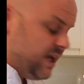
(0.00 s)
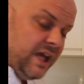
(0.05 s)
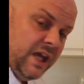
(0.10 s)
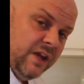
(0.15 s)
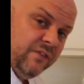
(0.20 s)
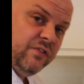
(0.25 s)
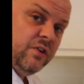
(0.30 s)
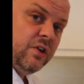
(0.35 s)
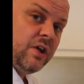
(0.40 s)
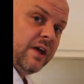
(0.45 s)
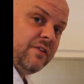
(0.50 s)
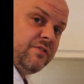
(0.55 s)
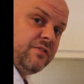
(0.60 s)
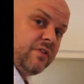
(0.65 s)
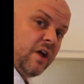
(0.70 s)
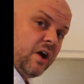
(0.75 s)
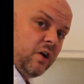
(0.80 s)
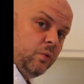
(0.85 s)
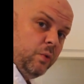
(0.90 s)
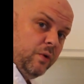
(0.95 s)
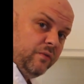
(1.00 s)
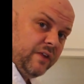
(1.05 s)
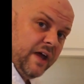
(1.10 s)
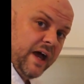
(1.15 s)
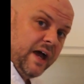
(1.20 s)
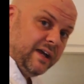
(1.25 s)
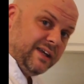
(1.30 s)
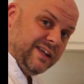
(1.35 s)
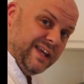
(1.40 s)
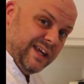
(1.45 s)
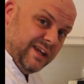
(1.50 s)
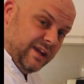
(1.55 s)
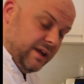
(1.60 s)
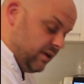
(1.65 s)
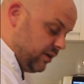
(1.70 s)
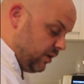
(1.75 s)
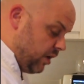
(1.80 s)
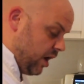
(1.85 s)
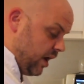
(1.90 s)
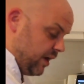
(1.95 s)
If you get stuck with that and getting
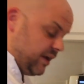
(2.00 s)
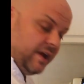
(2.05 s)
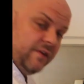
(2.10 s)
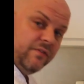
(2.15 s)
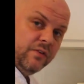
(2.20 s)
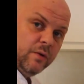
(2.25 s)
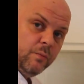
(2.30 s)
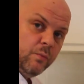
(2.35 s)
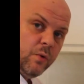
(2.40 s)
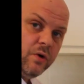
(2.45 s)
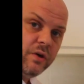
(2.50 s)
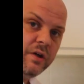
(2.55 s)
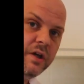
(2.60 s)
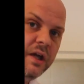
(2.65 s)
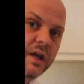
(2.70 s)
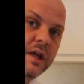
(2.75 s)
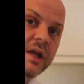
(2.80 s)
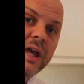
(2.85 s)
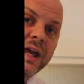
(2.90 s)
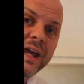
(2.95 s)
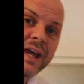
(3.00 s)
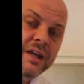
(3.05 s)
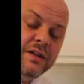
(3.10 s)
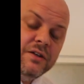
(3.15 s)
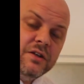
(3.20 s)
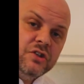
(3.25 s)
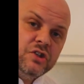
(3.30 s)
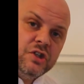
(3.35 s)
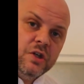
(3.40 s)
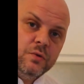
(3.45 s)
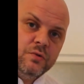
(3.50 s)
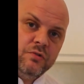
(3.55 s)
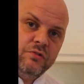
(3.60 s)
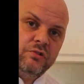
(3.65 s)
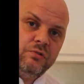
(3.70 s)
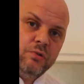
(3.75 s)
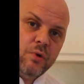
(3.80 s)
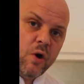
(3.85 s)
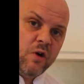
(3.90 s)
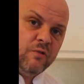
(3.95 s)
it uneven and wonky, in your children's
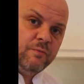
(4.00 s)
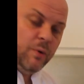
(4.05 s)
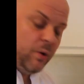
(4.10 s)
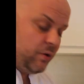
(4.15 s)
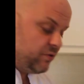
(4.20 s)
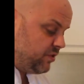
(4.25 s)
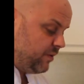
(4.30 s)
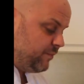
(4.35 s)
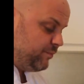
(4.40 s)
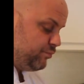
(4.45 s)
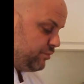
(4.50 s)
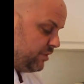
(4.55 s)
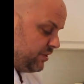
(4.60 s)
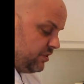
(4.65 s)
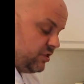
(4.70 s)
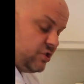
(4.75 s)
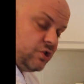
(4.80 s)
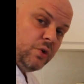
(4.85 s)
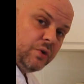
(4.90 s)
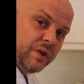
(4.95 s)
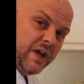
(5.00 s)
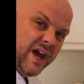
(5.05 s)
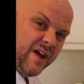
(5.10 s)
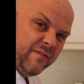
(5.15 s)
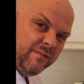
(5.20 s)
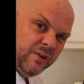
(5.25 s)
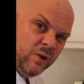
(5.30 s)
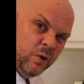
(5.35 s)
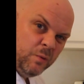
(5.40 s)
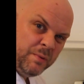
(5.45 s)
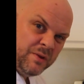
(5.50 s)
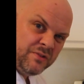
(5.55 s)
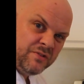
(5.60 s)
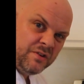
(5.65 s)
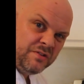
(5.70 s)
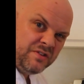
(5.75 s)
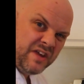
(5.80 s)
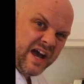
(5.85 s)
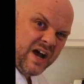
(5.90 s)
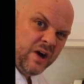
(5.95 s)
craft box, I'm pretty sure they have little bits
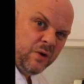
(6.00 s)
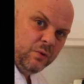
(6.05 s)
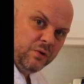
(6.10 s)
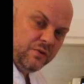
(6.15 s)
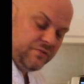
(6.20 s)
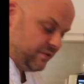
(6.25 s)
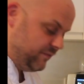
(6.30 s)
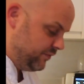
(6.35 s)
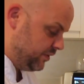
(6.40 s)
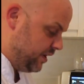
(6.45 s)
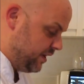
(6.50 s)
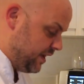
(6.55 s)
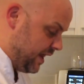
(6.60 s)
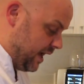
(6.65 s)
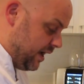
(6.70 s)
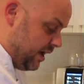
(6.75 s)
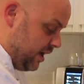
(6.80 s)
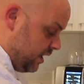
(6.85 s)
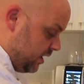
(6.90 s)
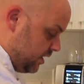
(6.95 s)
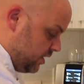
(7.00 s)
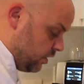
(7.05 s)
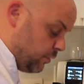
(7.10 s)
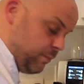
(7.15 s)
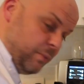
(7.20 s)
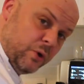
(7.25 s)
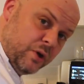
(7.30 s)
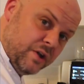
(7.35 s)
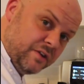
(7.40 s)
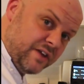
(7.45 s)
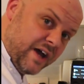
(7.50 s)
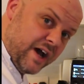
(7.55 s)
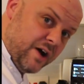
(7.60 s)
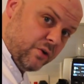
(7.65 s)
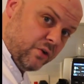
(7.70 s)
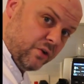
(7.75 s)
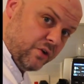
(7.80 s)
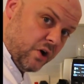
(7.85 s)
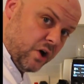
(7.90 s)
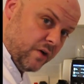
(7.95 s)
of dowel or something like that. You can put the
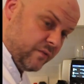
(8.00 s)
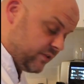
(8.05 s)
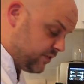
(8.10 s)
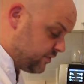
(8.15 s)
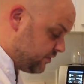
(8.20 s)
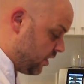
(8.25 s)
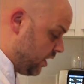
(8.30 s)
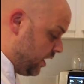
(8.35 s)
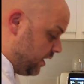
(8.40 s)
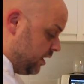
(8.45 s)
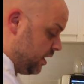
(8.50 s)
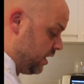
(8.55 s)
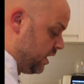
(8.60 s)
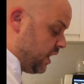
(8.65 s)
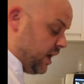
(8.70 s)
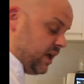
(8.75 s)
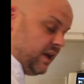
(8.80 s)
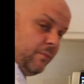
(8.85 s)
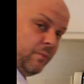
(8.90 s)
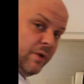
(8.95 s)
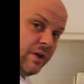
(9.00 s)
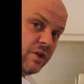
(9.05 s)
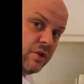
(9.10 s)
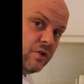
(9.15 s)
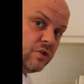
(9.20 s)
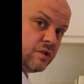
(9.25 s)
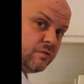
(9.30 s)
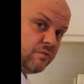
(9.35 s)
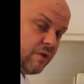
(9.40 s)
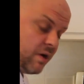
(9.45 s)
dowel on either side, and then when you use your